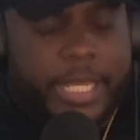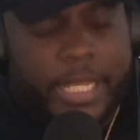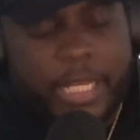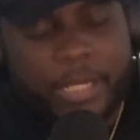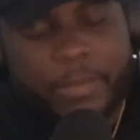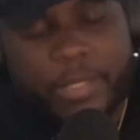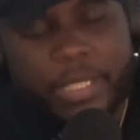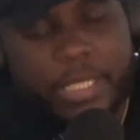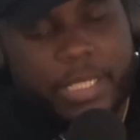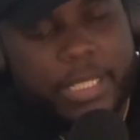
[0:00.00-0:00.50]

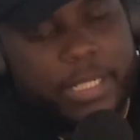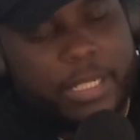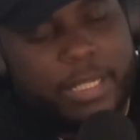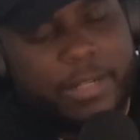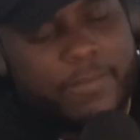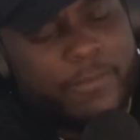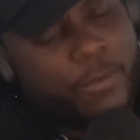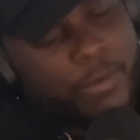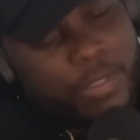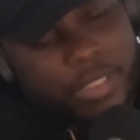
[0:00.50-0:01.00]
in the
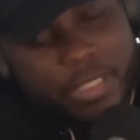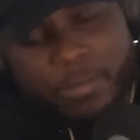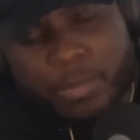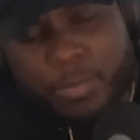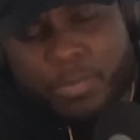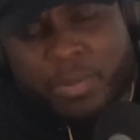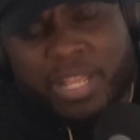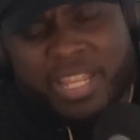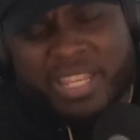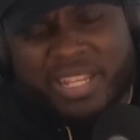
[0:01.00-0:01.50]
beginning, of course, it
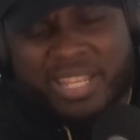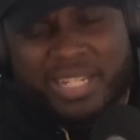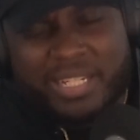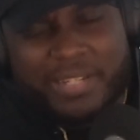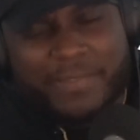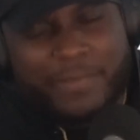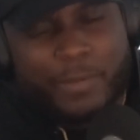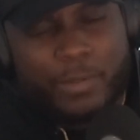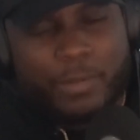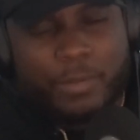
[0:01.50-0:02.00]
was probably like
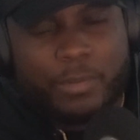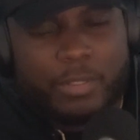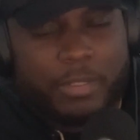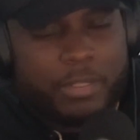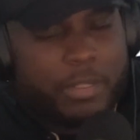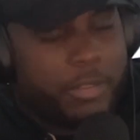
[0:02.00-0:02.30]
difficult.